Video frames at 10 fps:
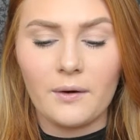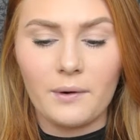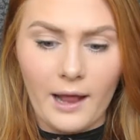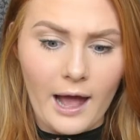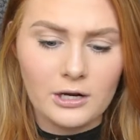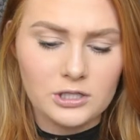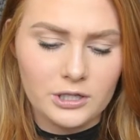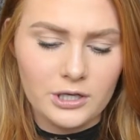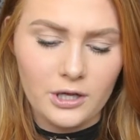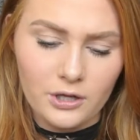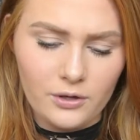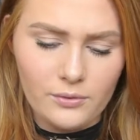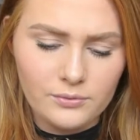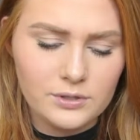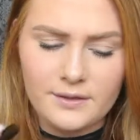I would actually
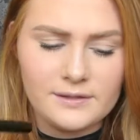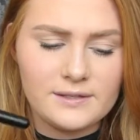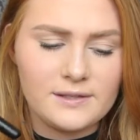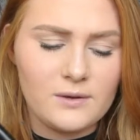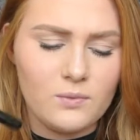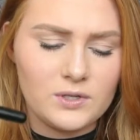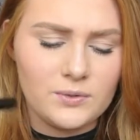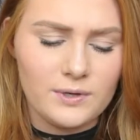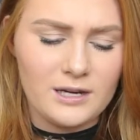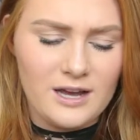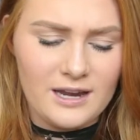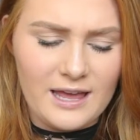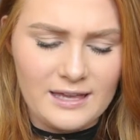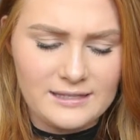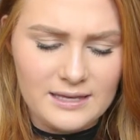use. This is the 129
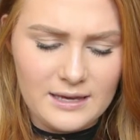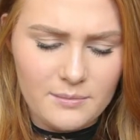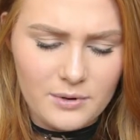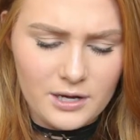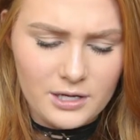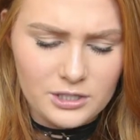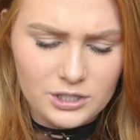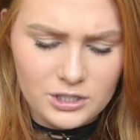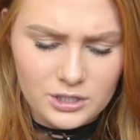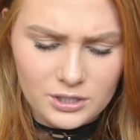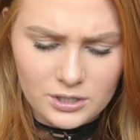SE brush,